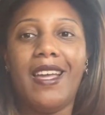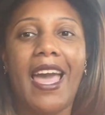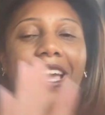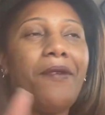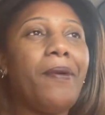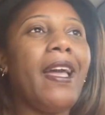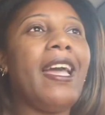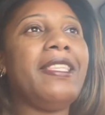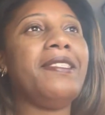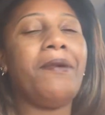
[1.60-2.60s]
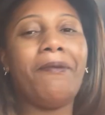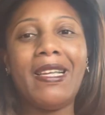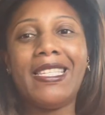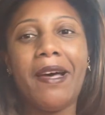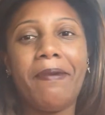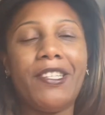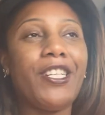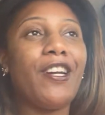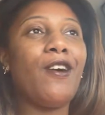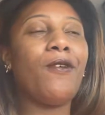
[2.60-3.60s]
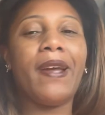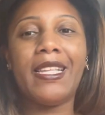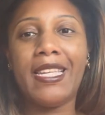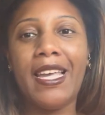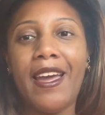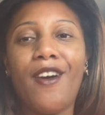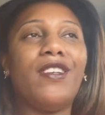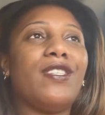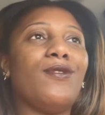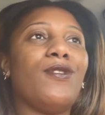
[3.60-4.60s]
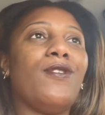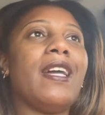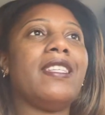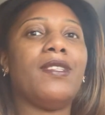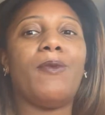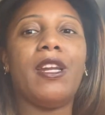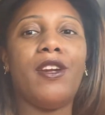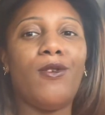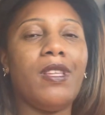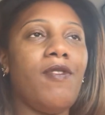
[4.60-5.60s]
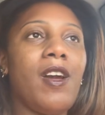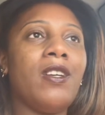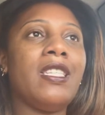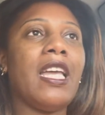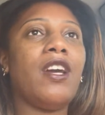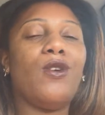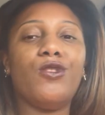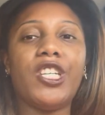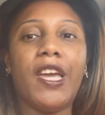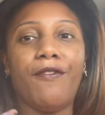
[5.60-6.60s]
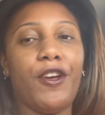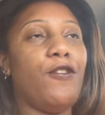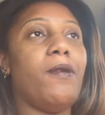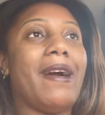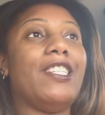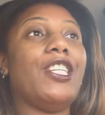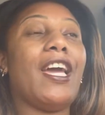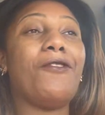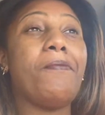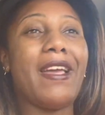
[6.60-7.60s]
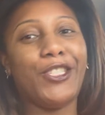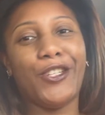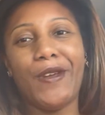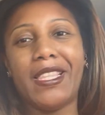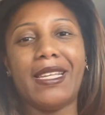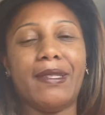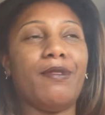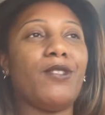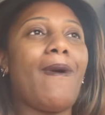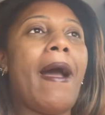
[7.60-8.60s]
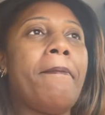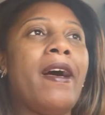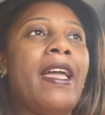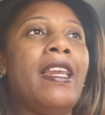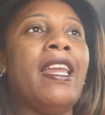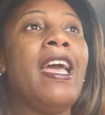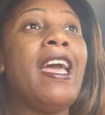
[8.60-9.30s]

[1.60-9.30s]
Hey Queens, what's up? It's your girl Queen T here, also known as the one and only Fiance Coach. If you're new to my channel, make sure you hit that subscribe button.